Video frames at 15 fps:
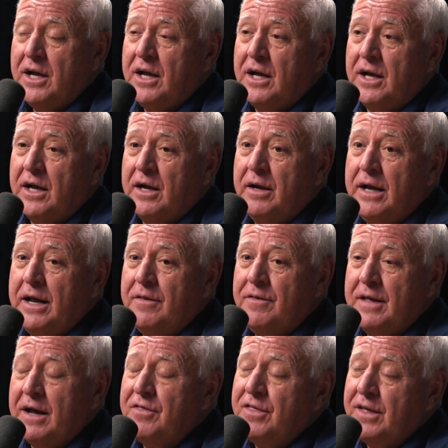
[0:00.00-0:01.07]
Uh,
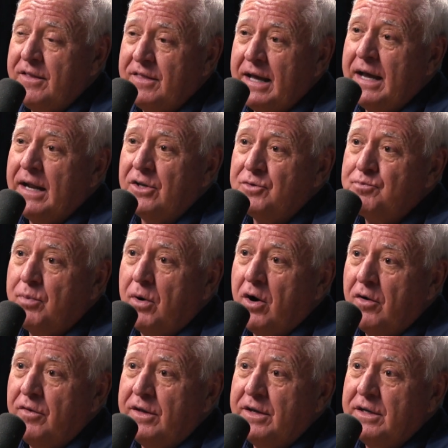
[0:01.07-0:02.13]
and I think that is
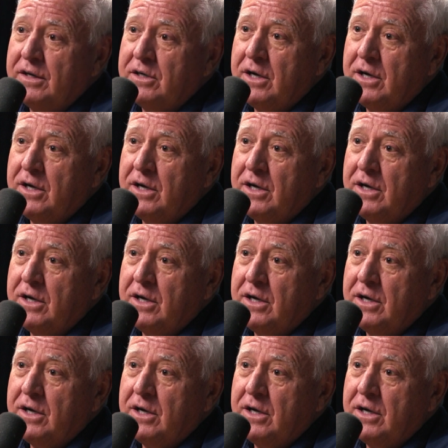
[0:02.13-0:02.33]
part of the